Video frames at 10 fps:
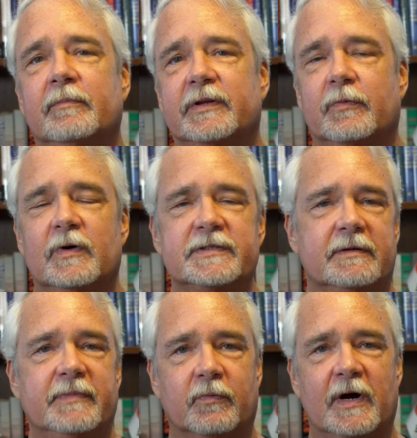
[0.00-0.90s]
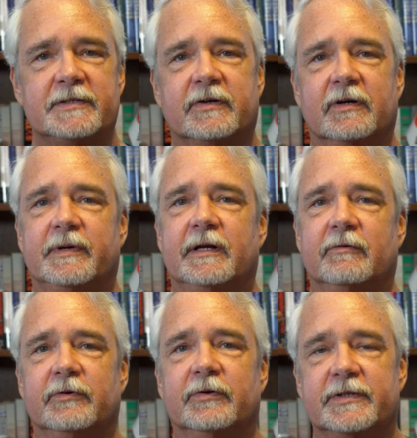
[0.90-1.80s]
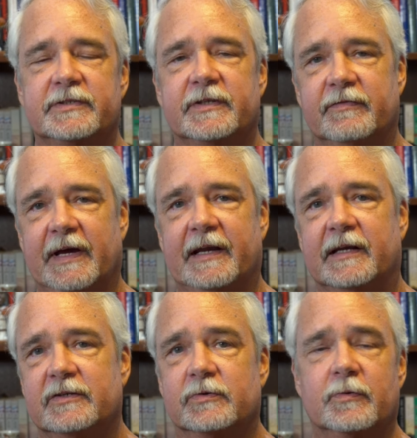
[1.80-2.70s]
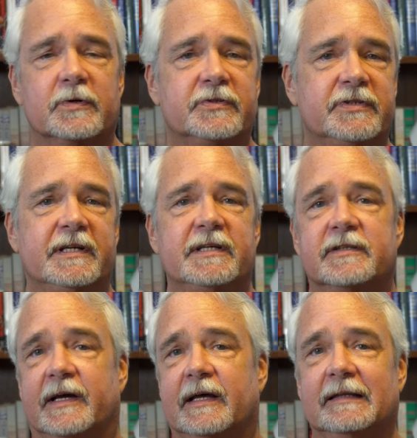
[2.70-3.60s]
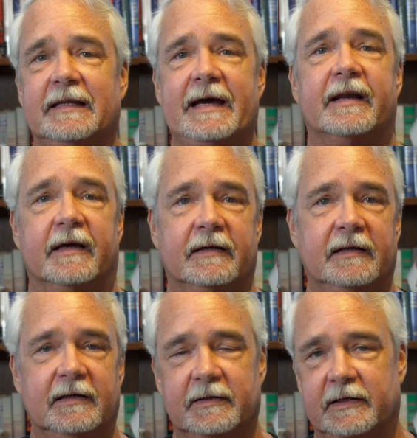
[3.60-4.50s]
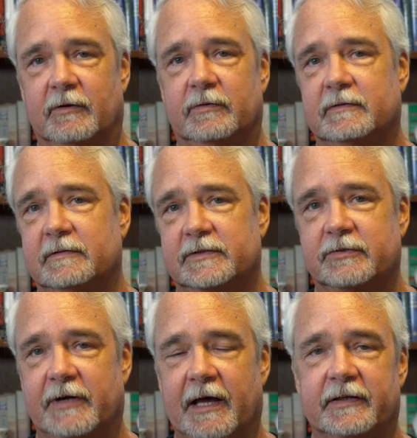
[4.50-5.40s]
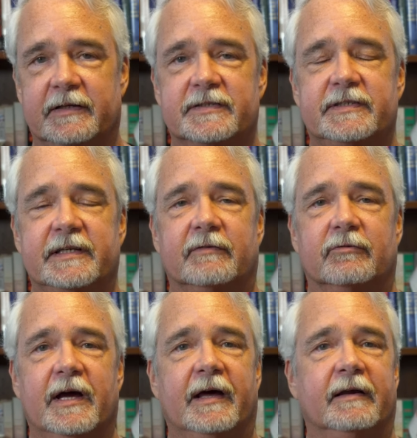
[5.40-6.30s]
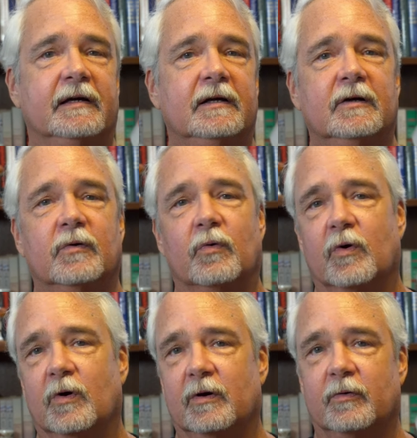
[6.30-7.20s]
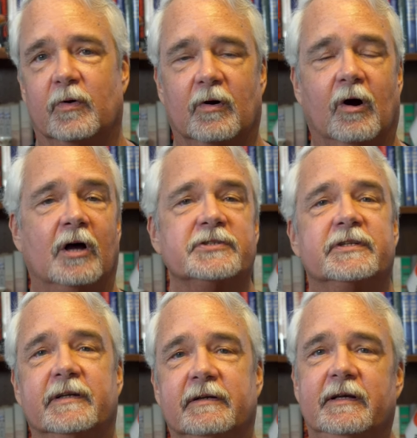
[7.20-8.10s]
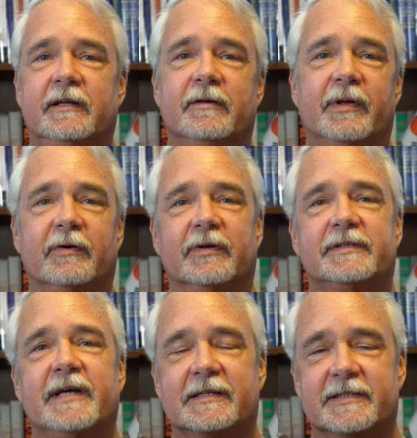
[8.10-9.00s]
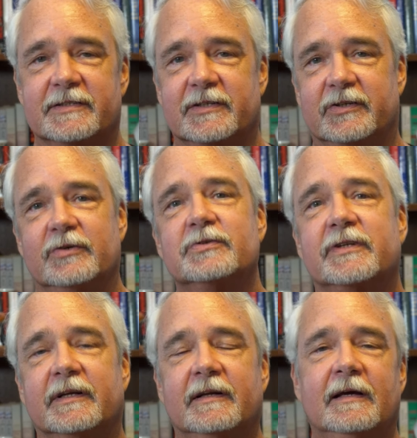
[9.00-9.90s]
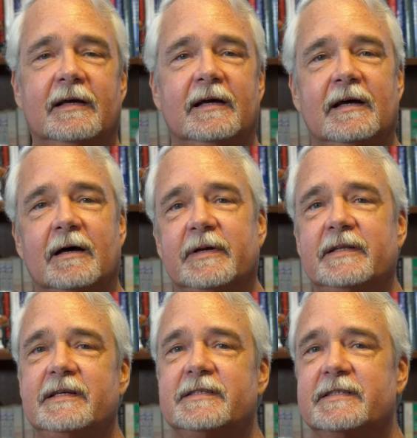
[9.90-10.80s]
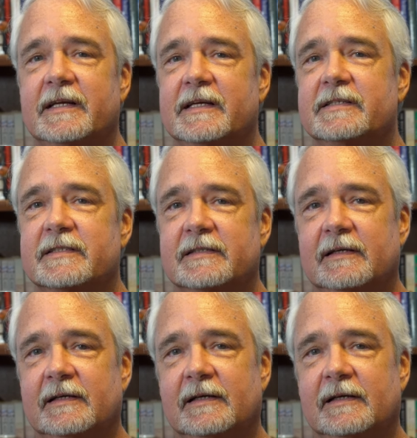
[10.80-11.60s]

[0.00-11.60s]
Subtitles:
But the ones in the Midwest are going to be at a real disadvantage, or cities like Atlanta, you know, surrounding a sea of red, or Austin in the middle of Texas and Houston. I mean, these cities